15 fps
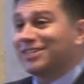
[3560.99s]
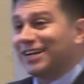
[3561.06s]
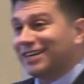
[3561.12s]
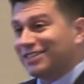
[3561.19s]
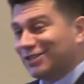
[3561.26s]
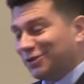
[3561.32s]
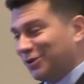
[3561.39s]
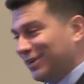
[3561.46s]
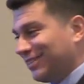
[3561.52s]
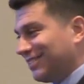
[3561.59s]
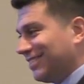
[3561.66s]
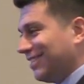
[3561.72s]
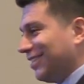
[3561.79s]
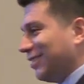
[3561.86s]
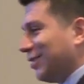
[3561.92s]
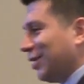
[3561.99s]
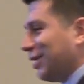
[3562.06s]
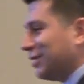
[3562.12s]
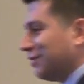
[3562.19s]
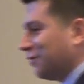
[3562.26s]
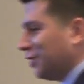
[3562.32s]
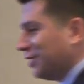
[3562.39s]
is yes, there is
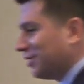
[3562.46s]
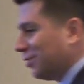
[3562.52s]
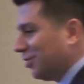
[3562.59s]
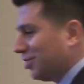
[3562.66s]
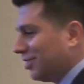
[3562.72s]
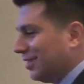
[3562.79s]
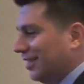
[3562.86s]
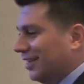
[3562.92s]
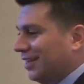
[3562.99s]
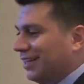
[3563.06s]
lots of research.